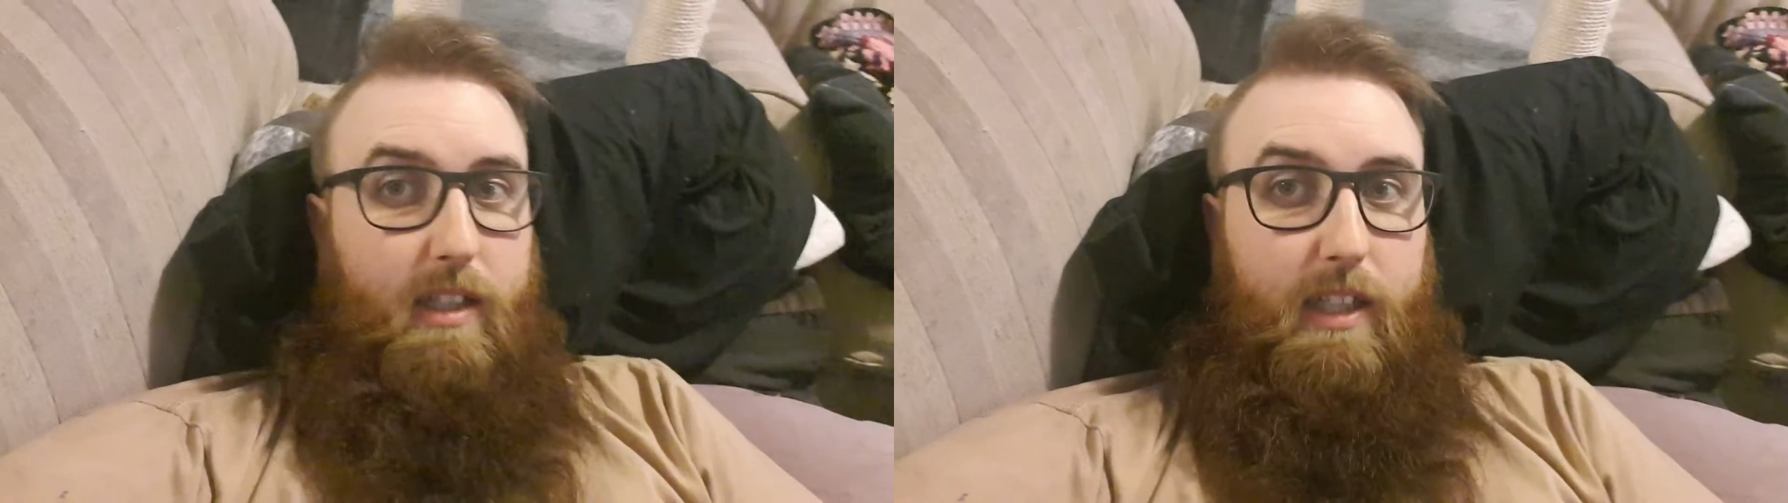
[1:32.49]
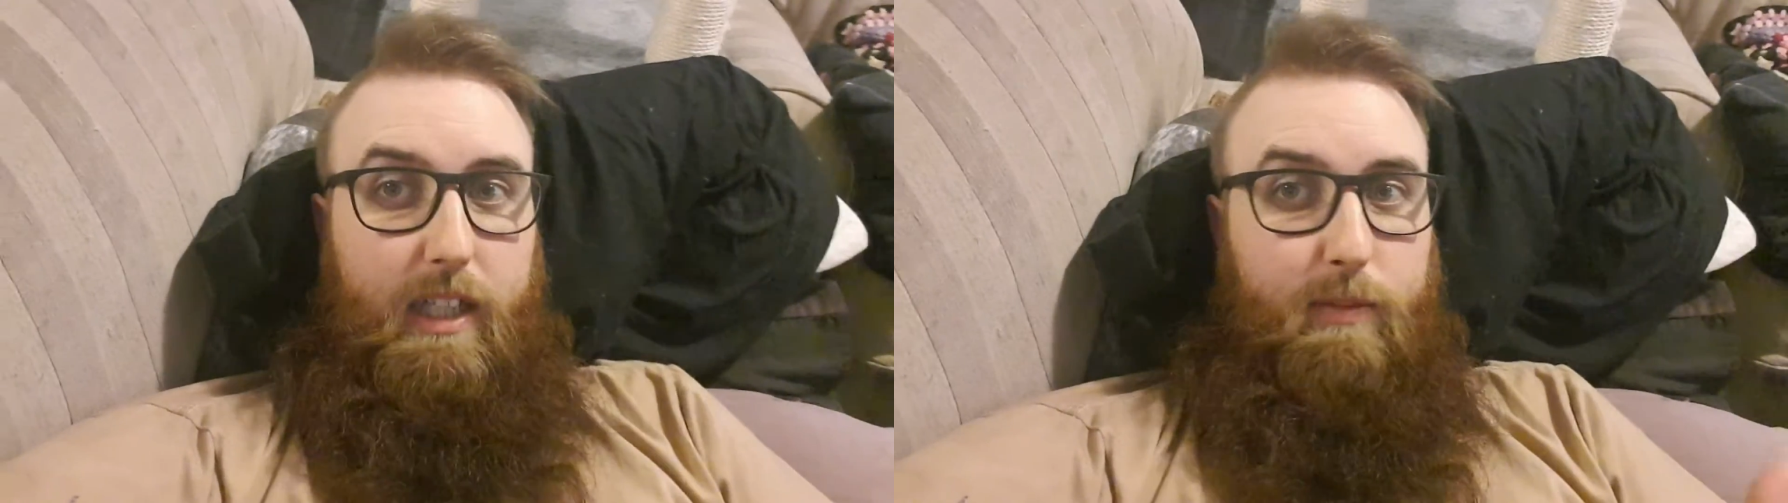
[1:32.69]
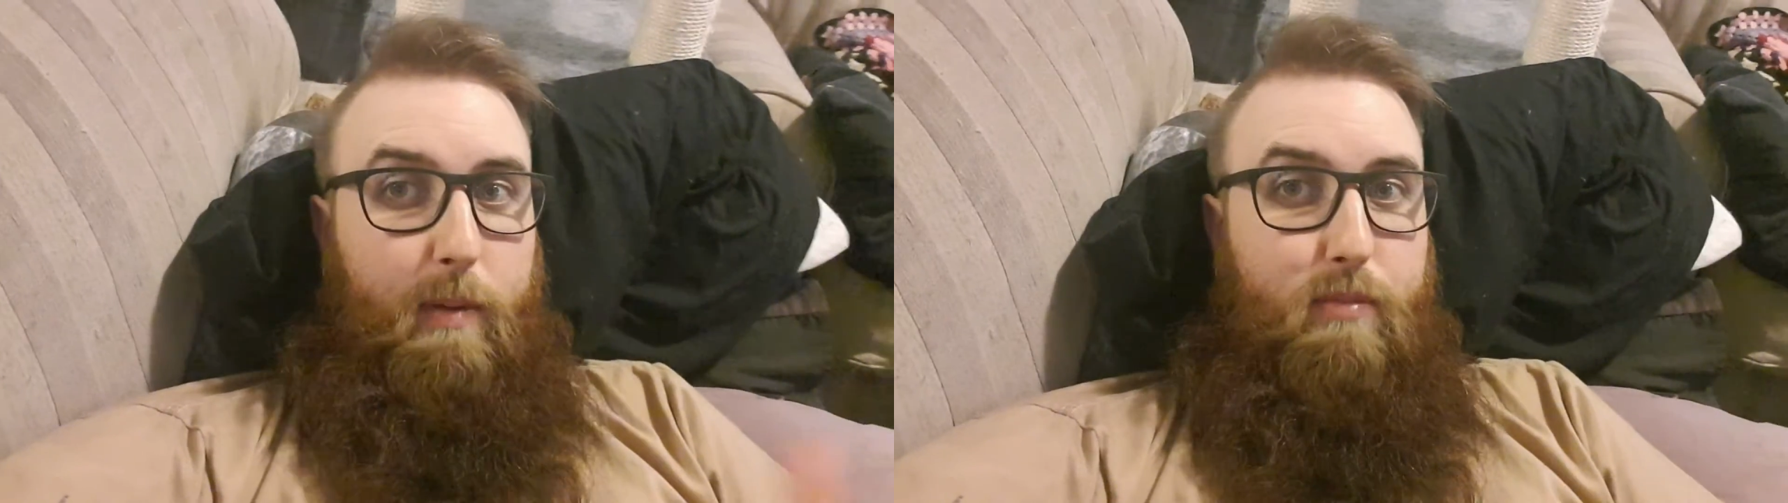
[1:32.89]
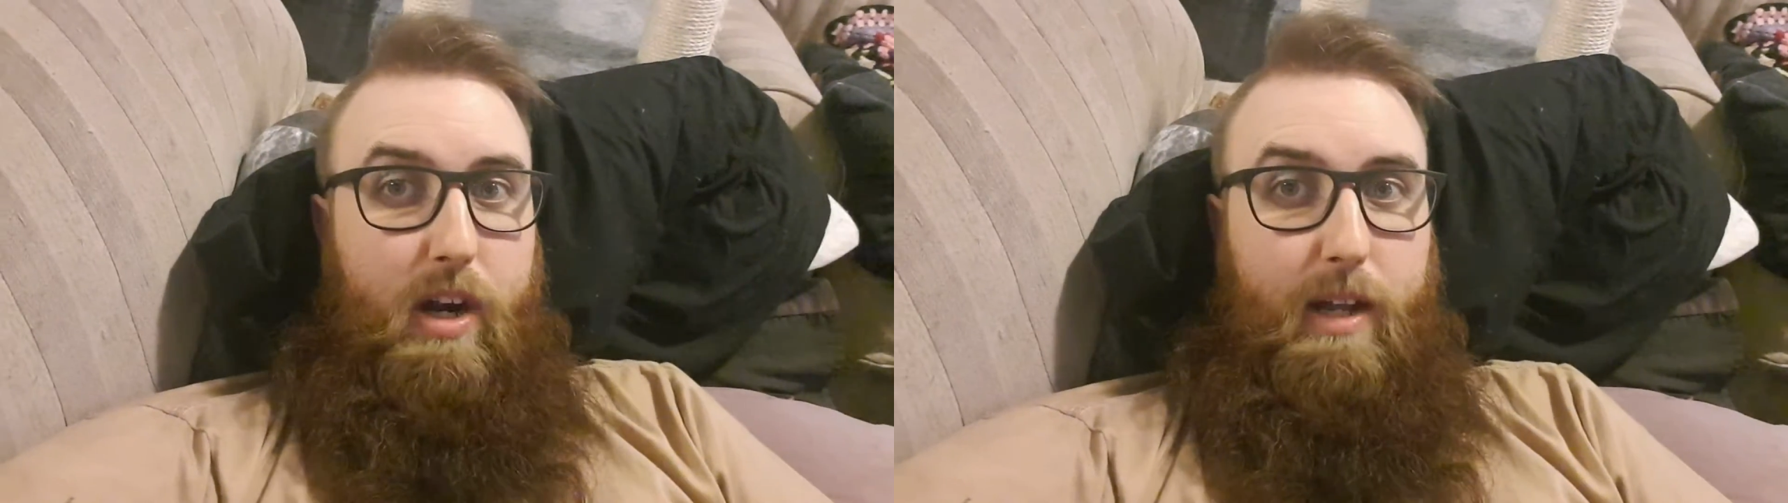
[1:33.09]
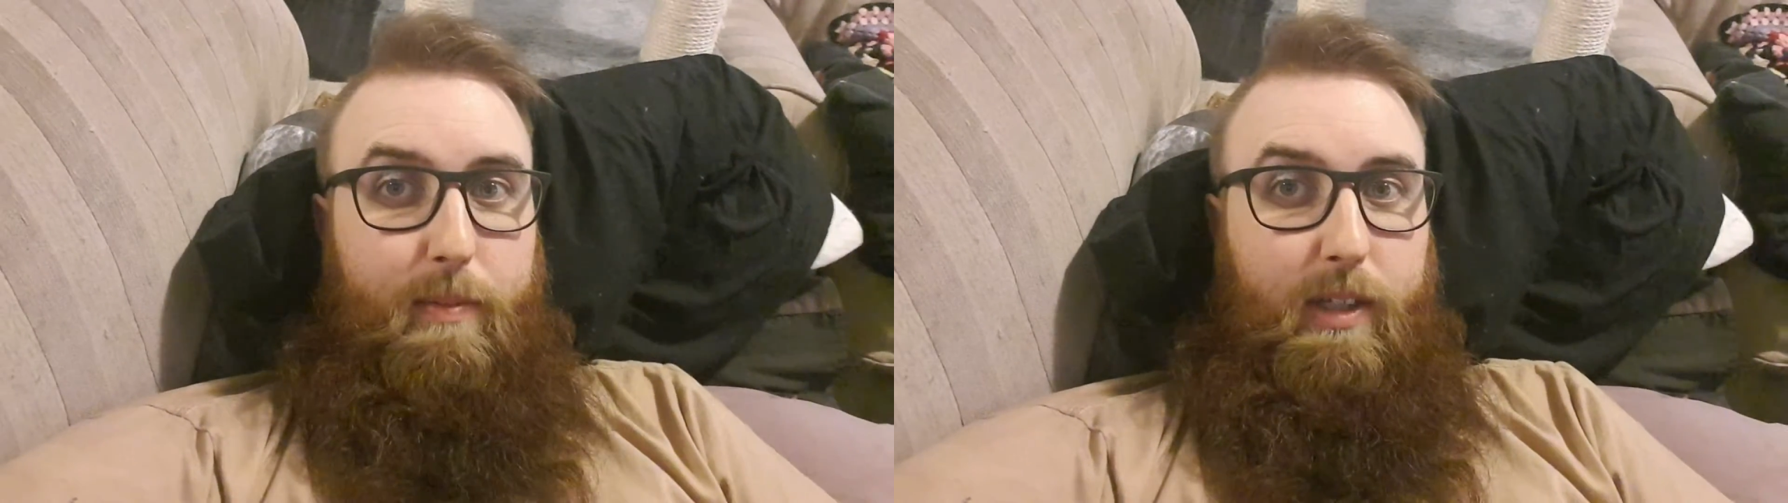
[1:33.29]
Change my
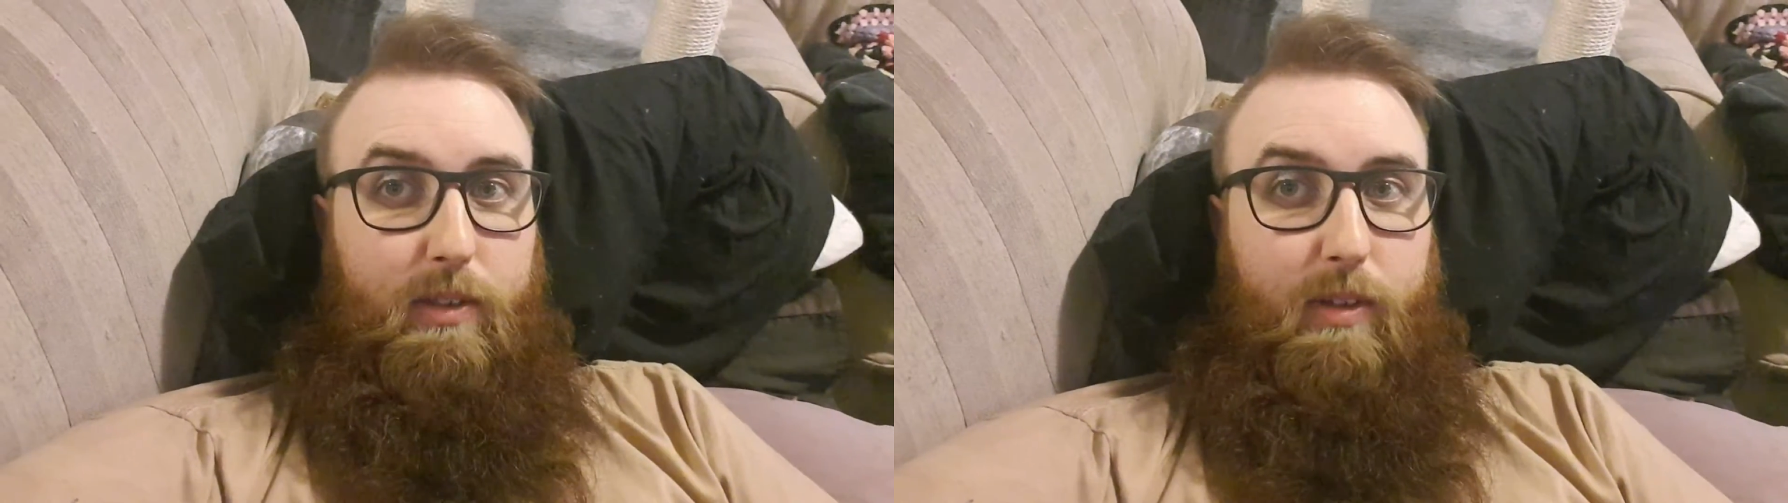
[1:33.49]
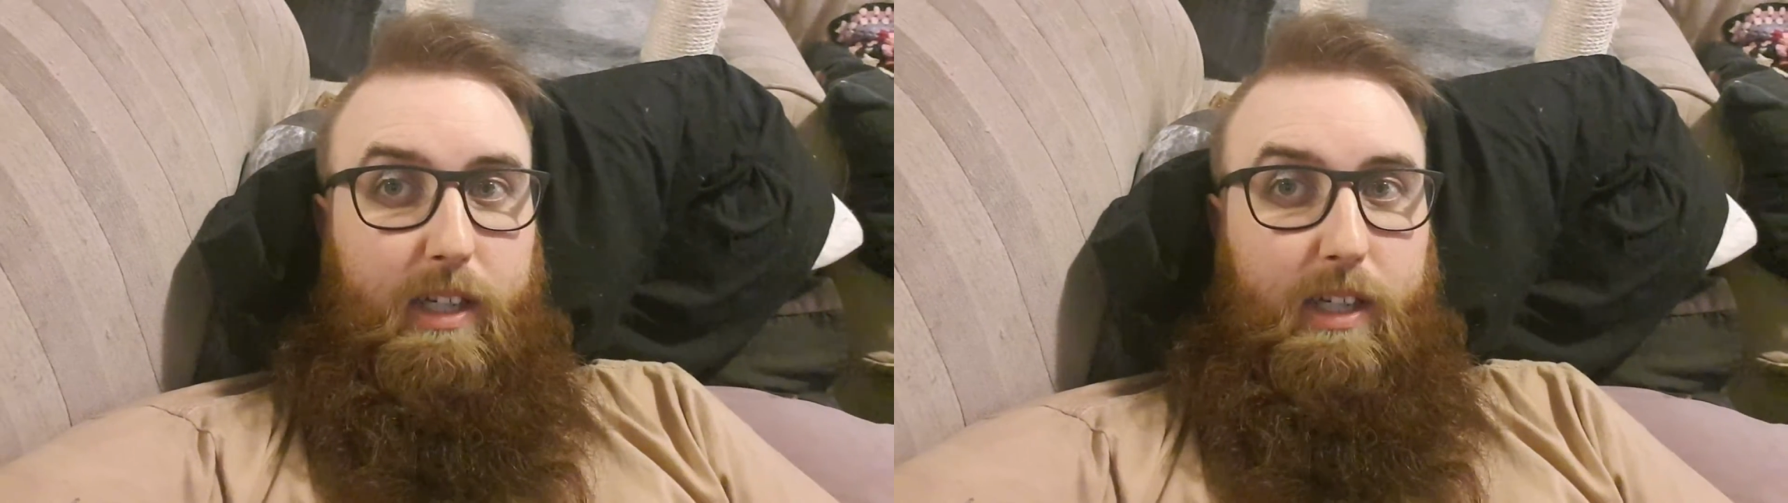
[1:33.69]
bread up each